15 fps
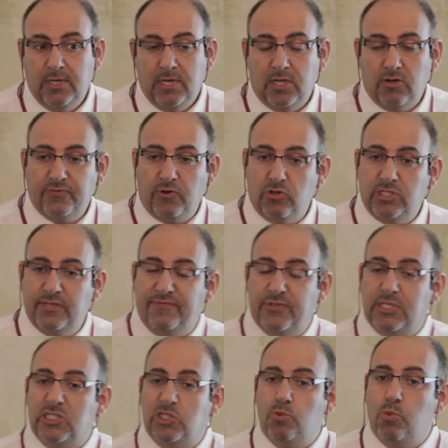And of course, if
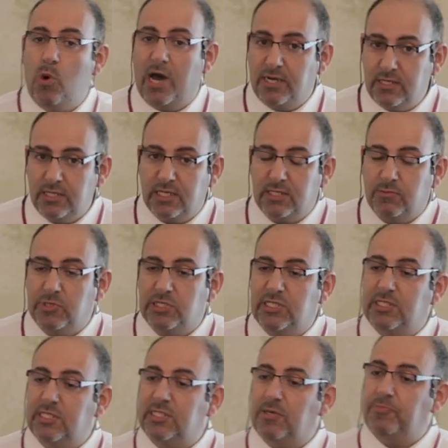it is 1, it means it is the